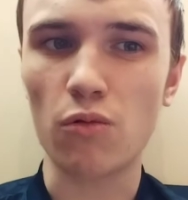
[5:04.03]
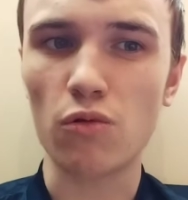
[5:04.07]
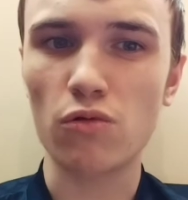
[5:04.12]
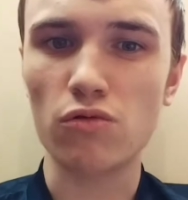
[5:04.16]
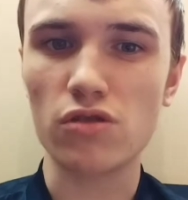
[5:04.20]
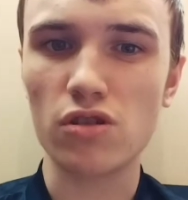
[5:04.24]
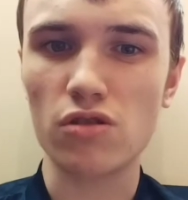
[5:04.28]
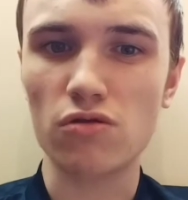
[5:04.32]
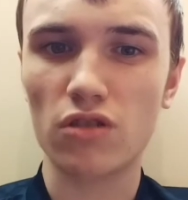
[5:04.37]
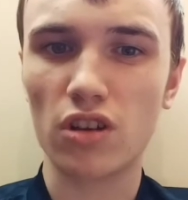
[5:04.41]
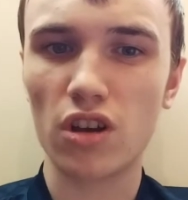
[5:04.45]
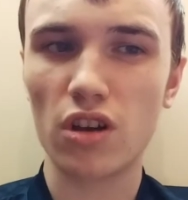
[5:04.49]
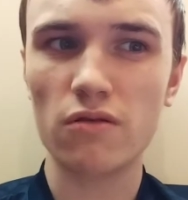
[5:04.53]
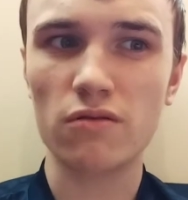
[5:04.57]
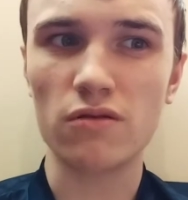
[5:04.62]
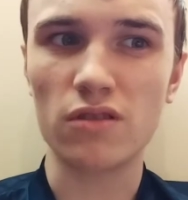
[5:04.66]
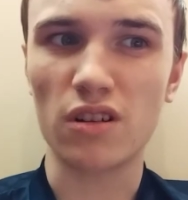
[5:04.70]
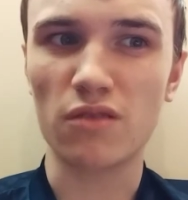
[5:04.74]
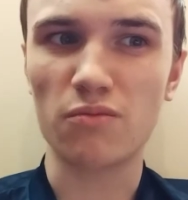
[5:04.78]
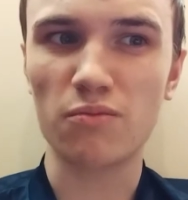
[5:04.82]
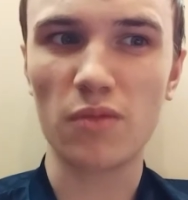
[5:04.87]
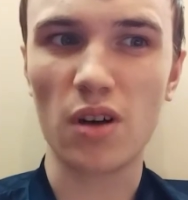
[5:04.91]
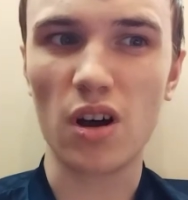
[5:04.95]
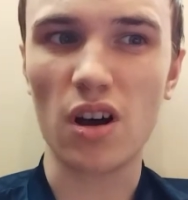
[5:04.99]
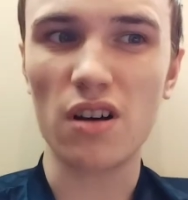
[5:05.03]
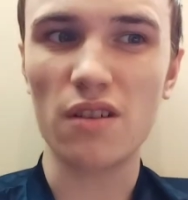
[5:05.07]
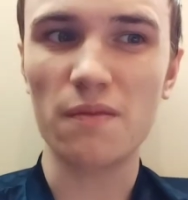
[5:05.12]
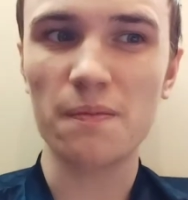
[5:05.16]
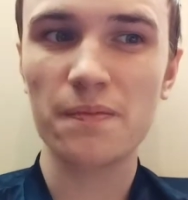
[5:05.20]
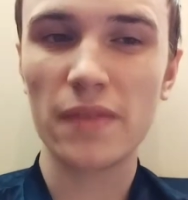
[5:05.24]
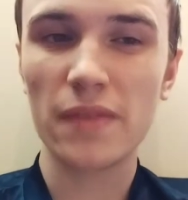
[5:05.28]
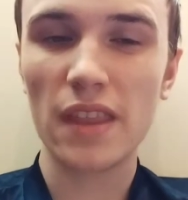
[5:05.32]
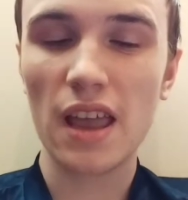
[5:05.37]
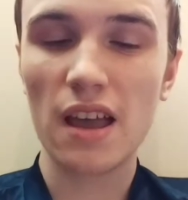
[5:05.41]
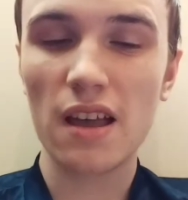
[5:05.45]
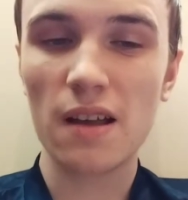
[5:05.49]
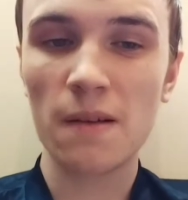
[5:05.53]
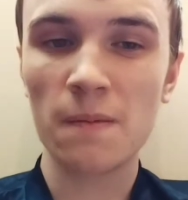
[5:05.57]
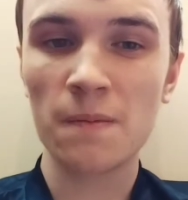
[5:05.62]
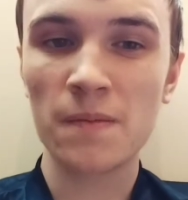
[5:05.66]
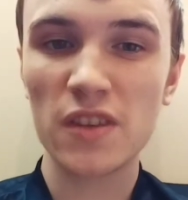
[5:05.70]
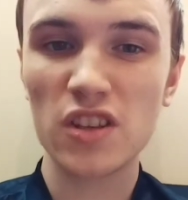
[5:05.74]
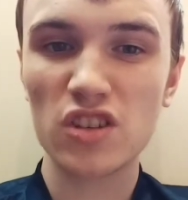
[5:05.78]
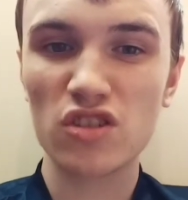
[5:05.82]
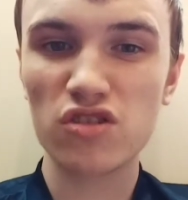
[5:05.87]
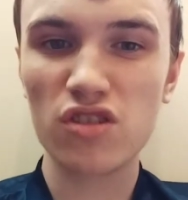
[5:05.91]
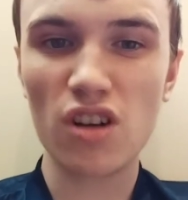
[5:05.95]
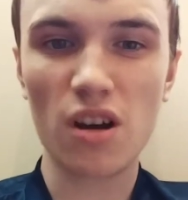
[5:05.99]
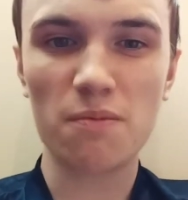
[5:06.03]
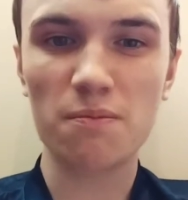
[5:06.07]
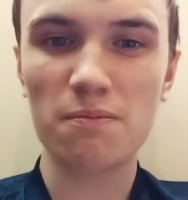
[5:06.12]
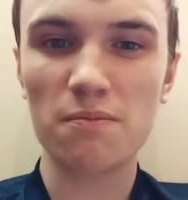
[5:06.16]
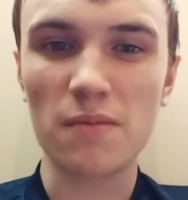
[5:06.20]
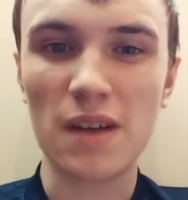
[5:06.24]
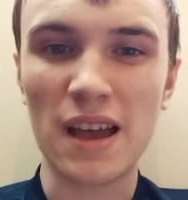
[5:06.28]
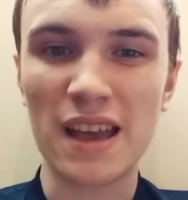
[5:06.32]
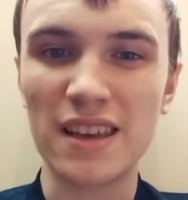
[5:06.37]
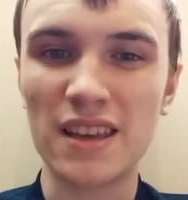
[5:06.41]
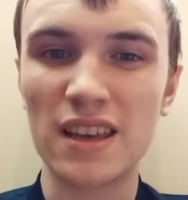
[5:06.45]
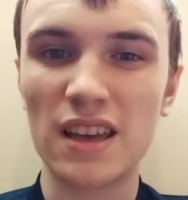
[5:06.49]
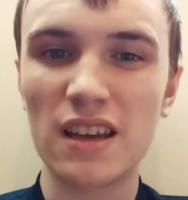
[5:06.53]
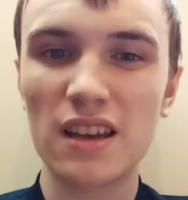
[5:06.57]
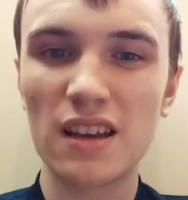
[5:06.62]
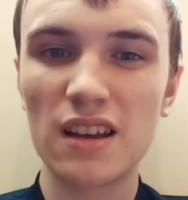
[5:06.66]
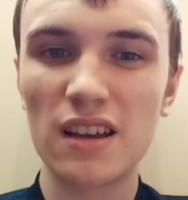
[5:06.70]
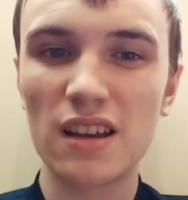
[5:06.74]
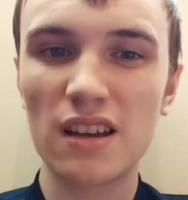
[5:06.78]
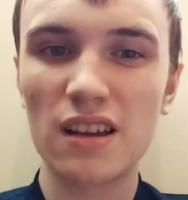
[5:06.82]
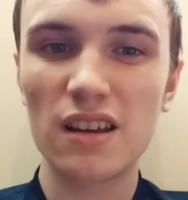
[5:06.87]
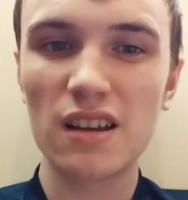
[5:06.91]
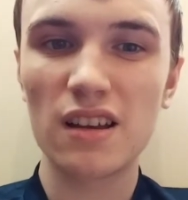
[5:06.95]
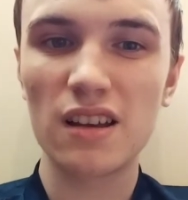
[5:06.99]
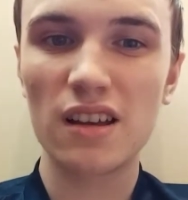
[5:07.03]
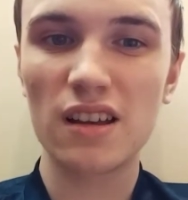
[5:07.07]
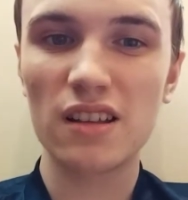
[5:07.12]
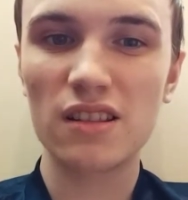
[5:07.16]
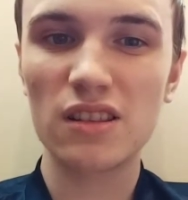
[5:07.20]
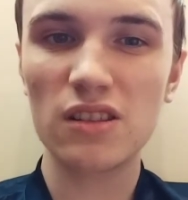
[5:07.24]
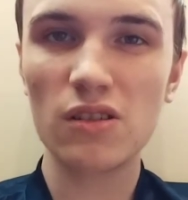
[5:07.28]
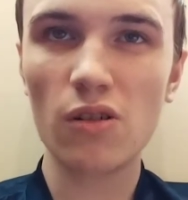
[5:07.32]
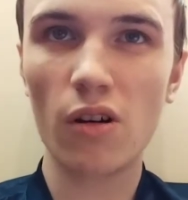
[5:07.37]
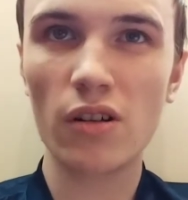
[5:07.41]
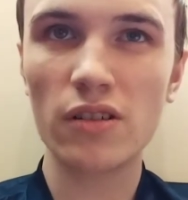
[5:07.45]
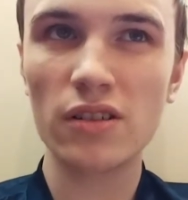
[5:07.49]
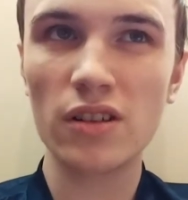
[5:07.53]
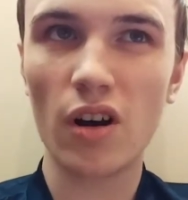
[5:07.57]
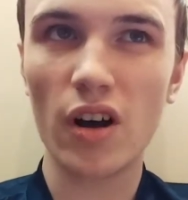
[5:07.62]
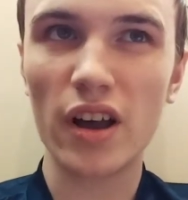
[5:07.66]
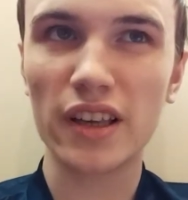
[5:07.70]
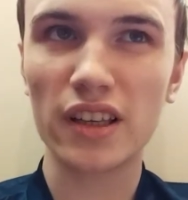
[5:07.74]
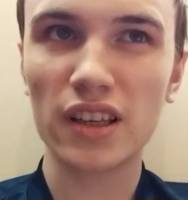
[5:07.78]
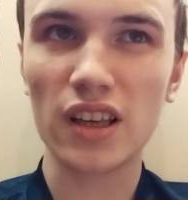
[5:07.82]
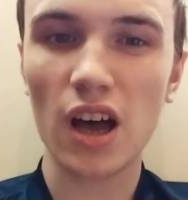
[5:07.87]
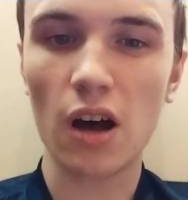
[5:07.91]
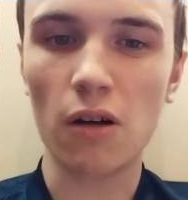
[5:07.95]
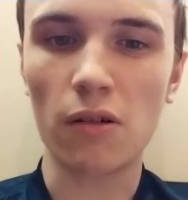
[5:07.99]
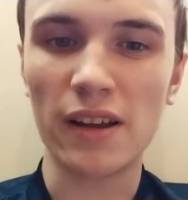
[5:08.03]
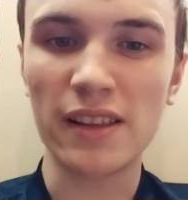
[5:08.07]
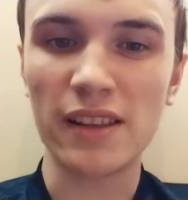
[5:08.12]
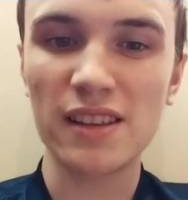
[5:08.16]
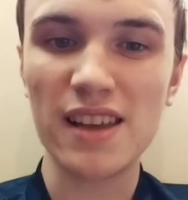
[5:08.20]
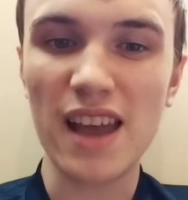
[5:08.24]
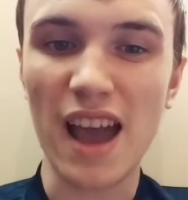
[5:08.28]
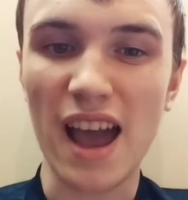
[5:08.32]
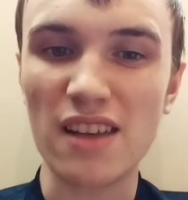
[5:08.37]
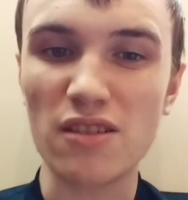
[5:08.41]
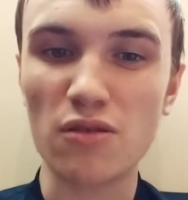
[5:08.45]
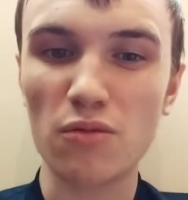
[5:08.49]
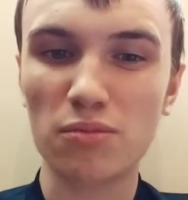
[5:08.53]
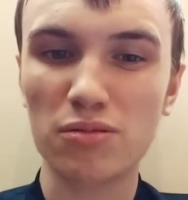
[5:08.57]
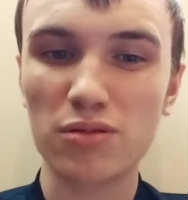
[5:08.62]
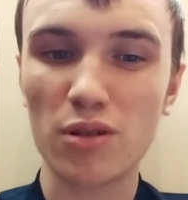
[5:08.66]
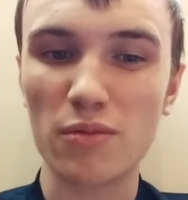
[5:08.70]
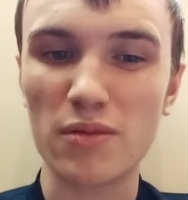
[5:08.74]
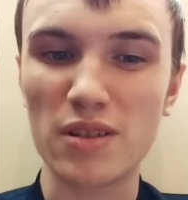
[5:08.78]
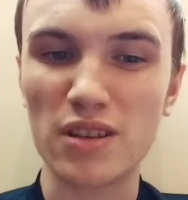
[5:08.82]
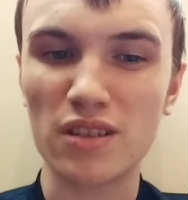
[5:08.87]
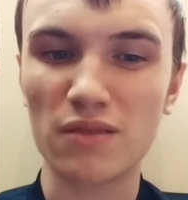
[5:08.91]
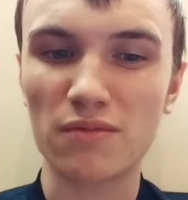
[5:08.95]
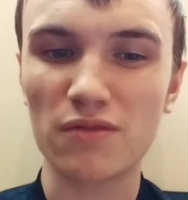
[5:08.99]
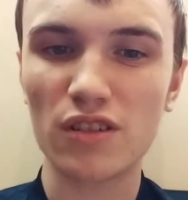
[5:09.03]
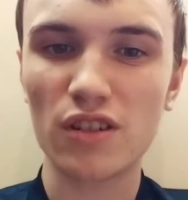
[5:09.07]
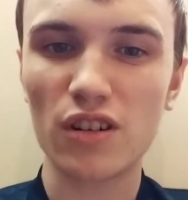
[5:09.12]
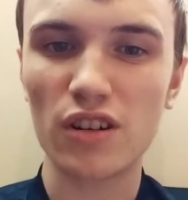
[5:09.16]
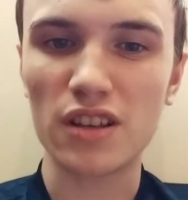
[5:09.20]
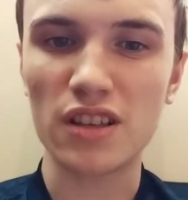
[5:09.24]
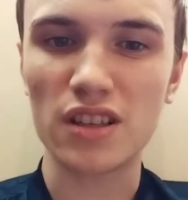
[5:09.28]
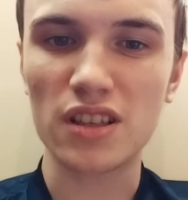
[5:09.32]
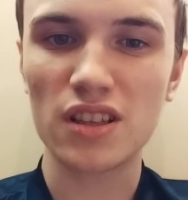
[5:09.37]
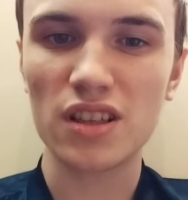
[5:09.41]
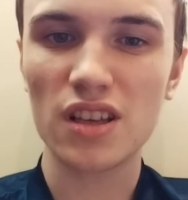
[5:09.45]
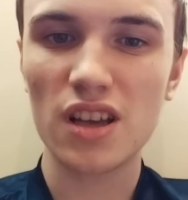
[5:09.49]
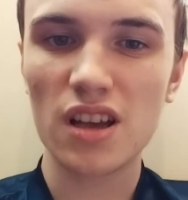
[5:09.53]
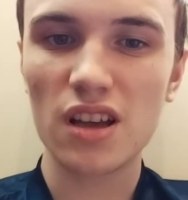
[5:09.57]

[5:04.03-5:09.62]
you gooners, but trust me, it's not a nice goal, and yeah, you're probably surprised.